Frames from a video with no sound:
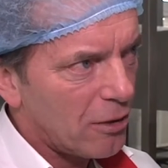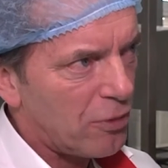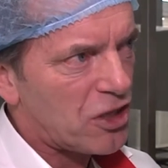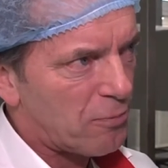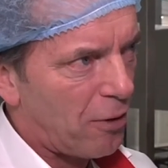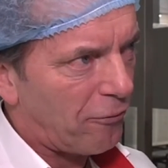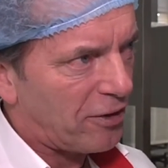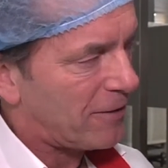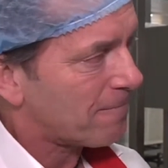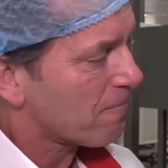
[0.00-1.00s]
which is
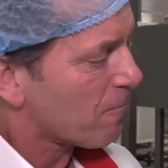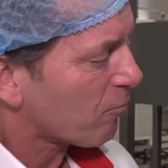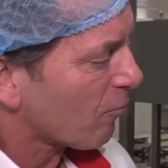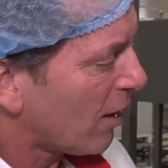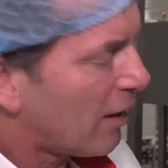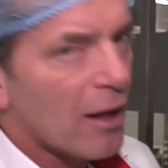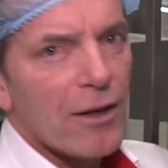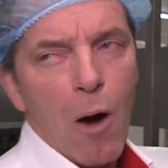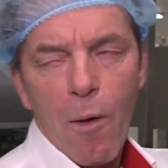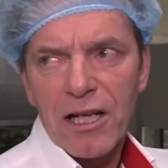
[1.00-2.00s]
profit.
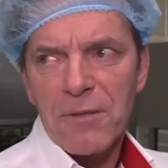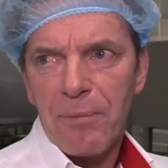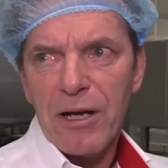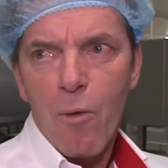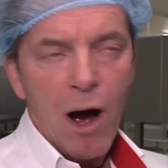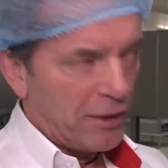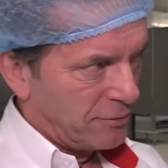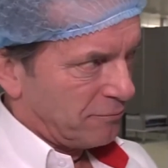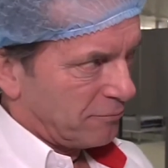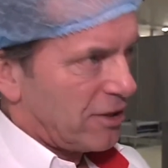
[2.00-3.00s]
Now, what is P1?
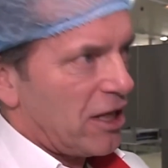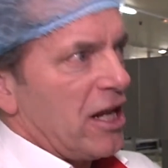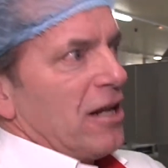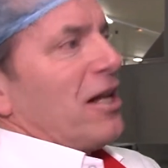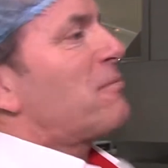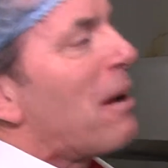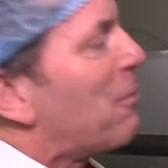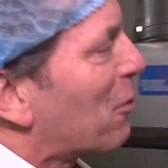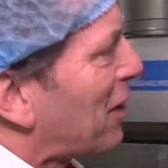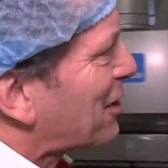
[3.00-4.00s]
That's
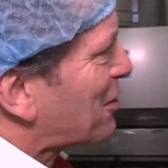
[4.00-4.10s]
maybe your next